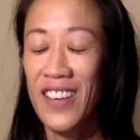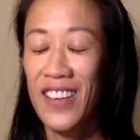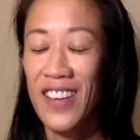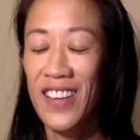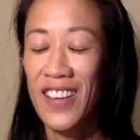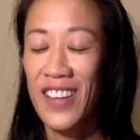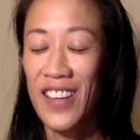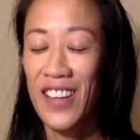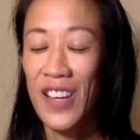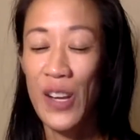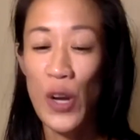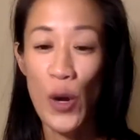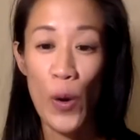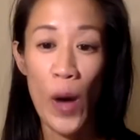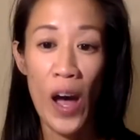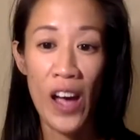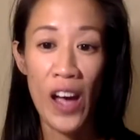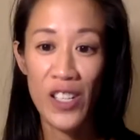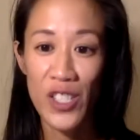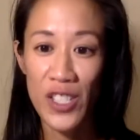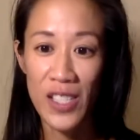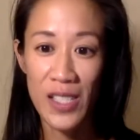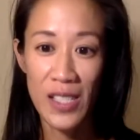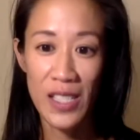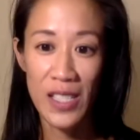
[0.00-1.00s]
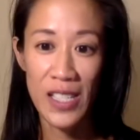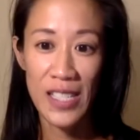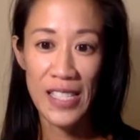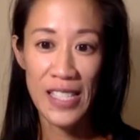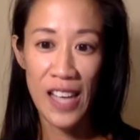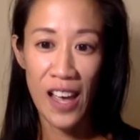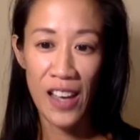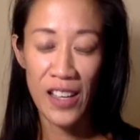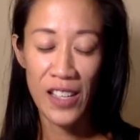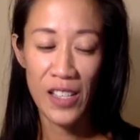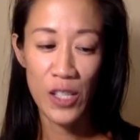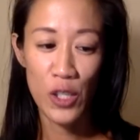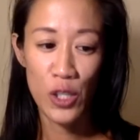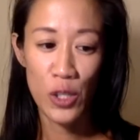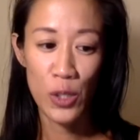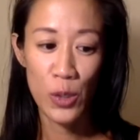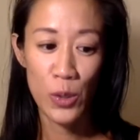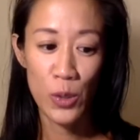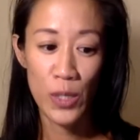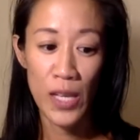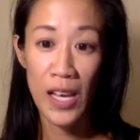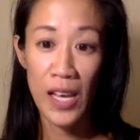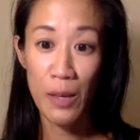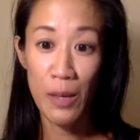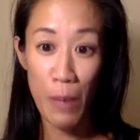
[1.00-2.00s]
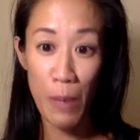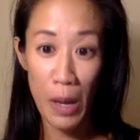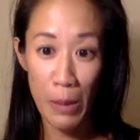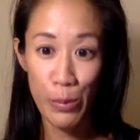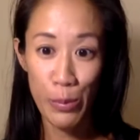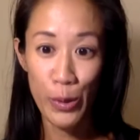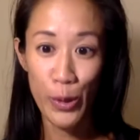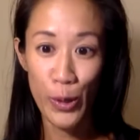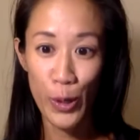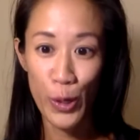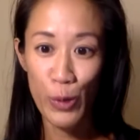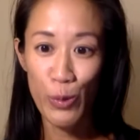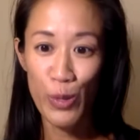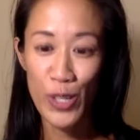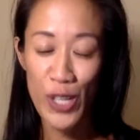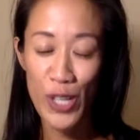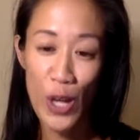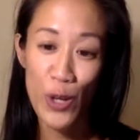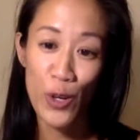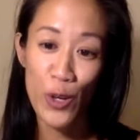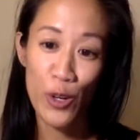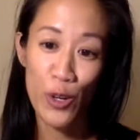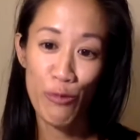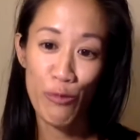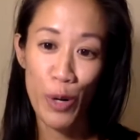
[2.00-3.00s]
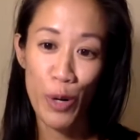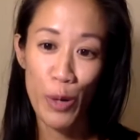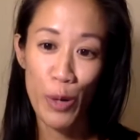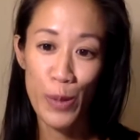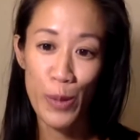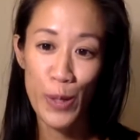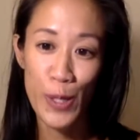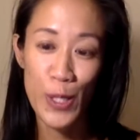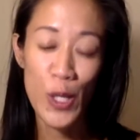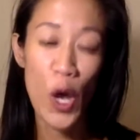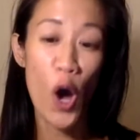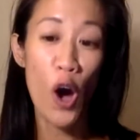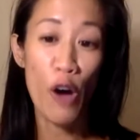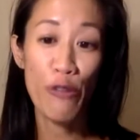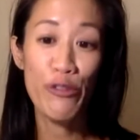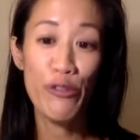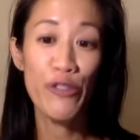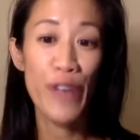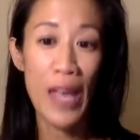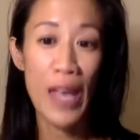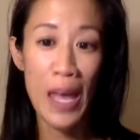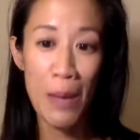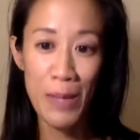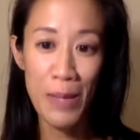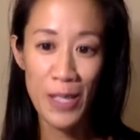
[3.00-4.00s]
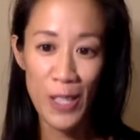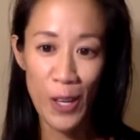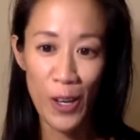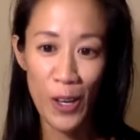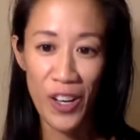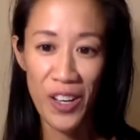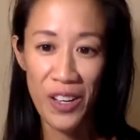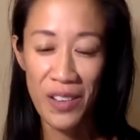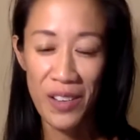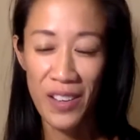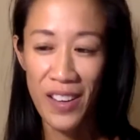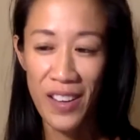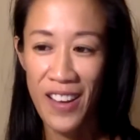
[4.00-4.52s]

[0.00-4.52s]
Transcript: I just decided to take my book, Regenerative Purpose, off of Amazon.